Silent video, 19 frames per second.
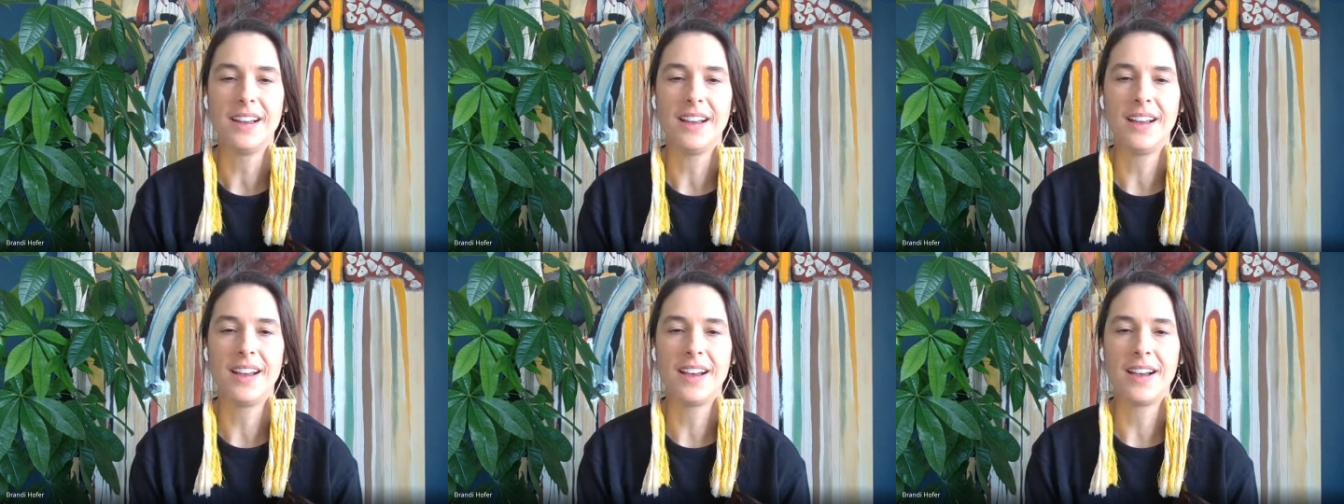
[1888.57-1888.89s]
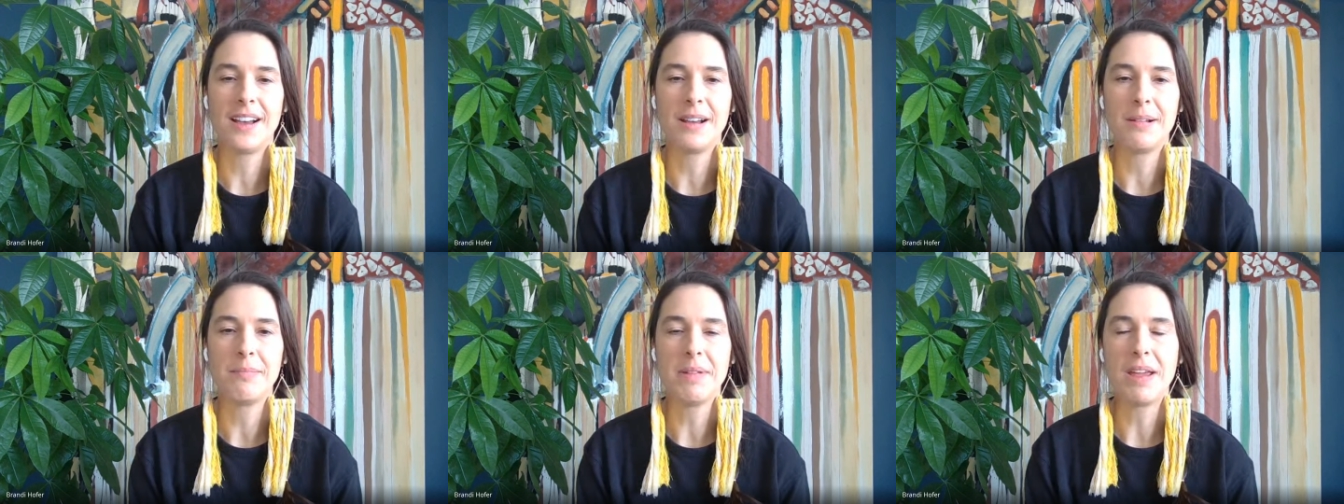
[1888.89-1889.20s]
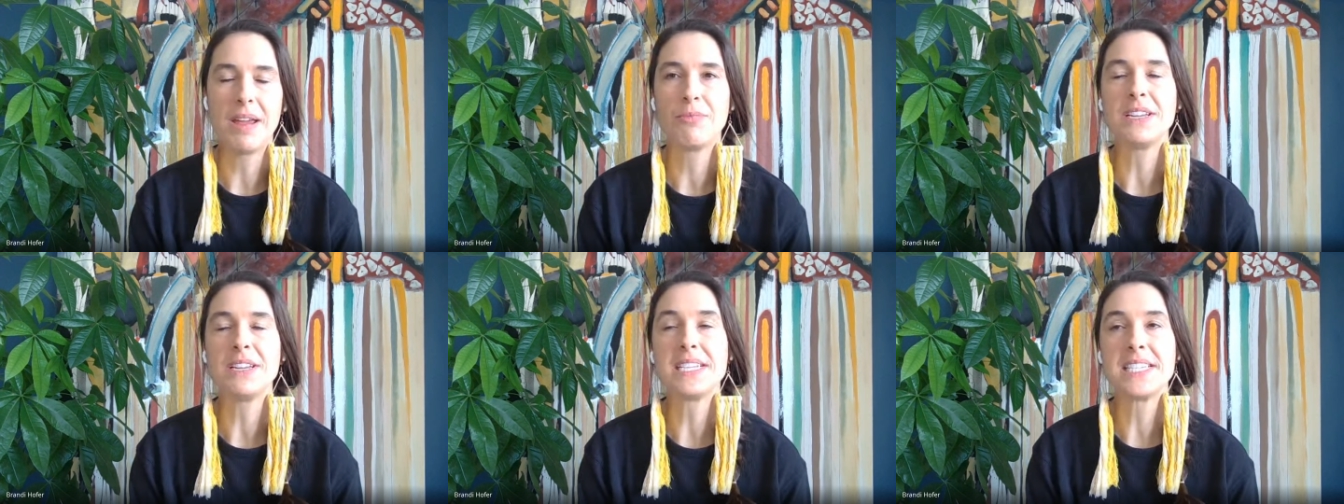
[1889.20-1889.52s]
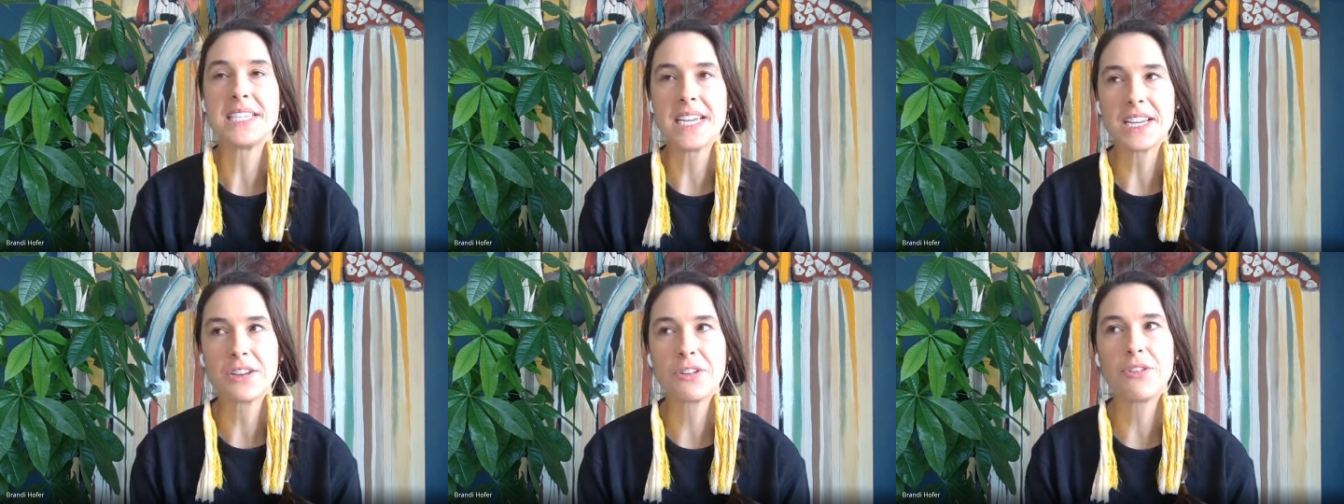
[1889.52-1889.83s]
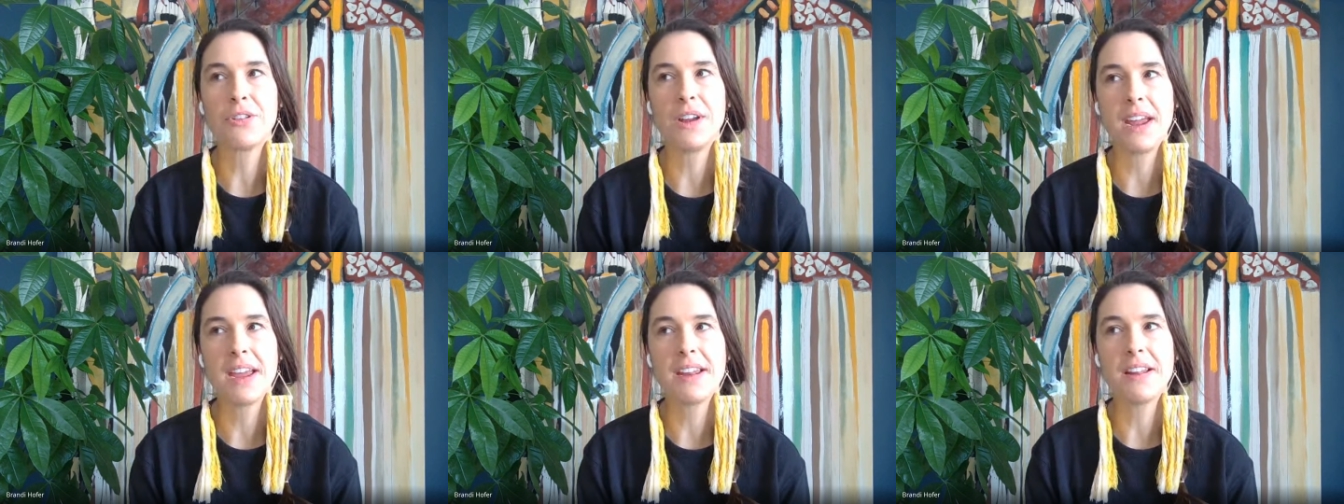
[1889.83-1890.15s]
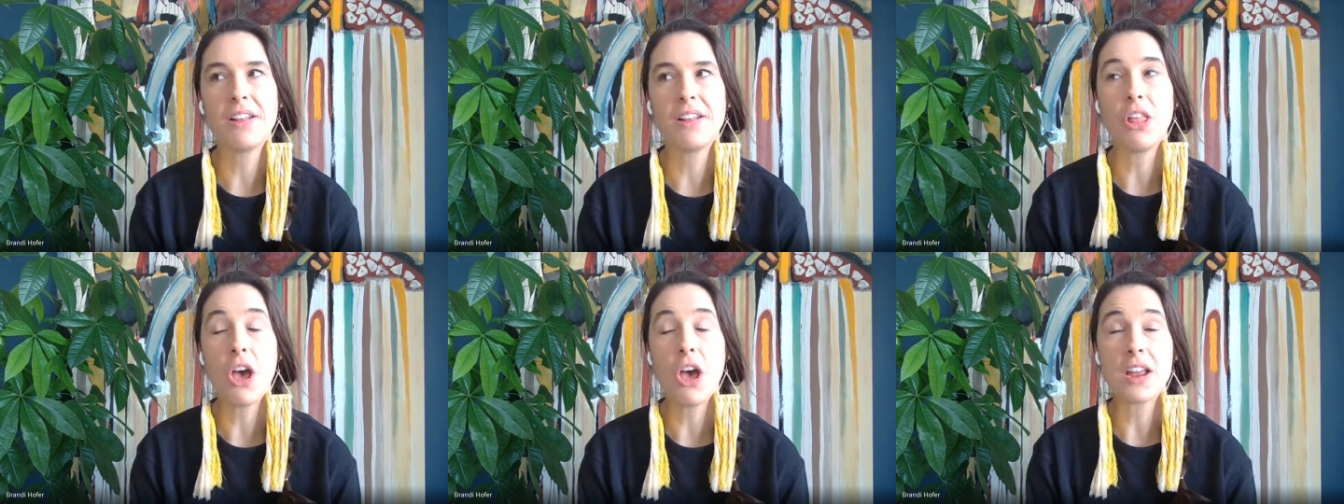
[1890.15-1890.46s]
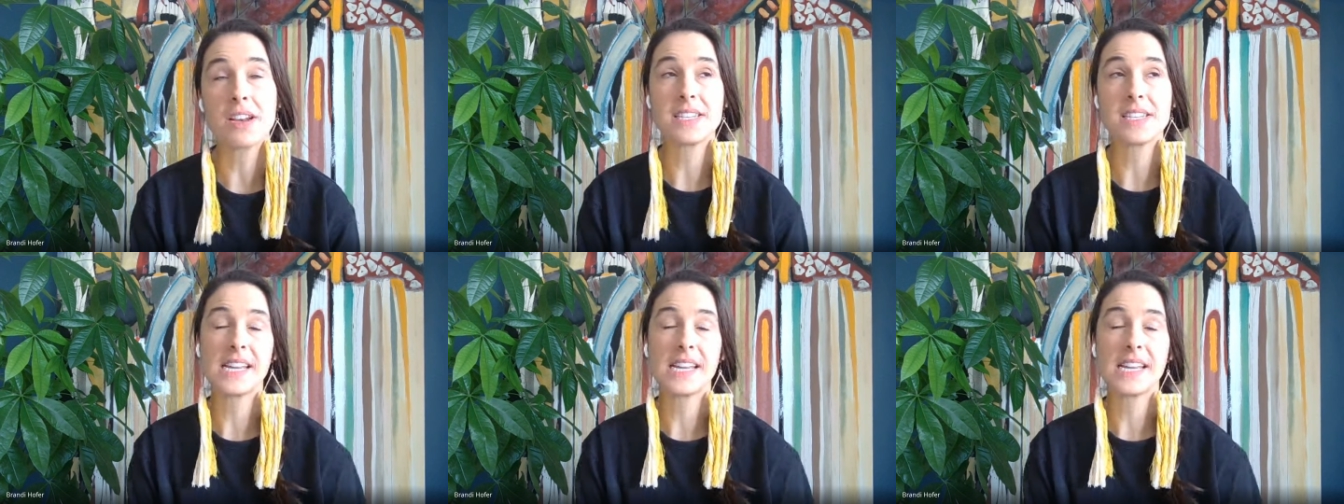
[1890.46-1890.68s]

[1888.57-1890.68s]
um, and we did create a lot